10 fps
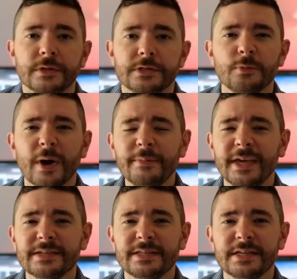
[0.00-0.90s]
So
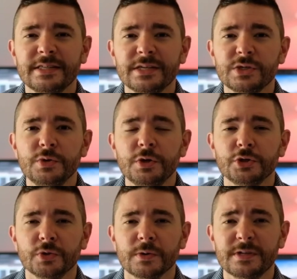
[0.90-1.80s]
Bobcat says this new
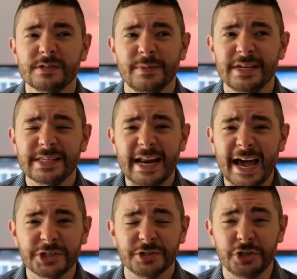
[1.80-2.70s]
control system isn't
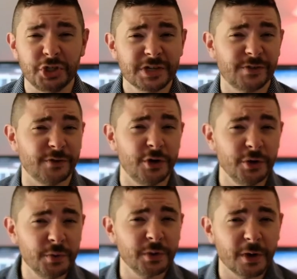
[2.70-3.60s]
actually just for
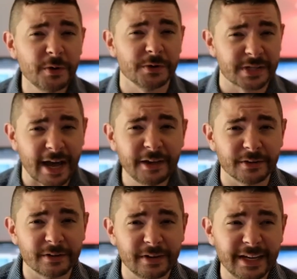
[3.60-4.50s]
new loaders
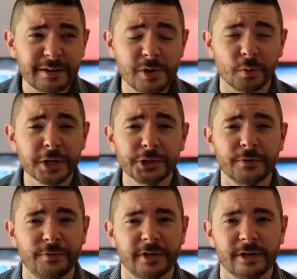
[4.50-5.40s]
either. It can be
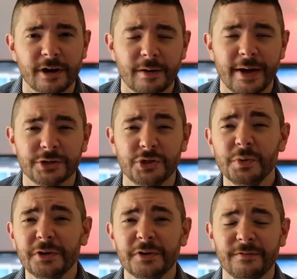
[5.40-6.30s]
retrofitted on about
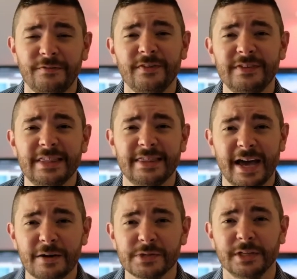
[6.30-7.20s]

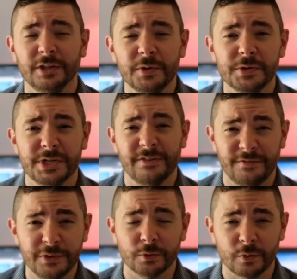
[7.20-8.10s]
250,000 loaders in the
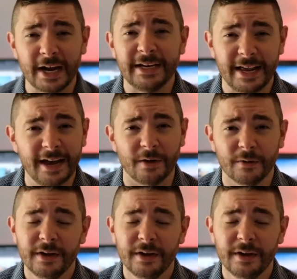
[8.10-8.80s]
field right now.